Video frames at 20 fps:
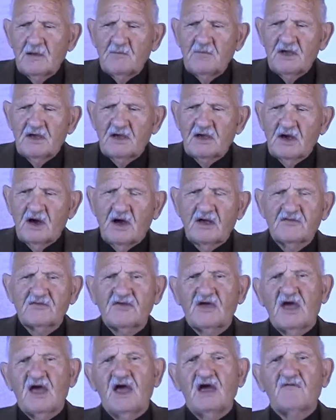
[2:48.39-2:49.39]

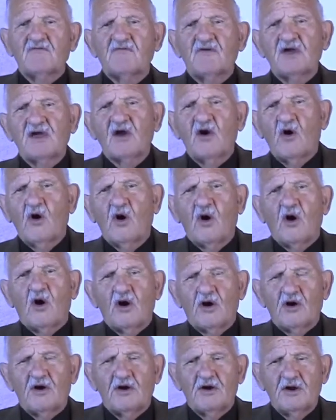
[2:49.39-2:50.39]
because every
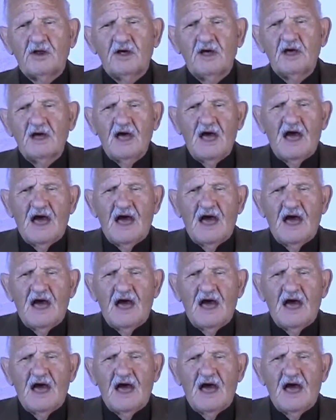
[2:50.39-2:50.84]
horn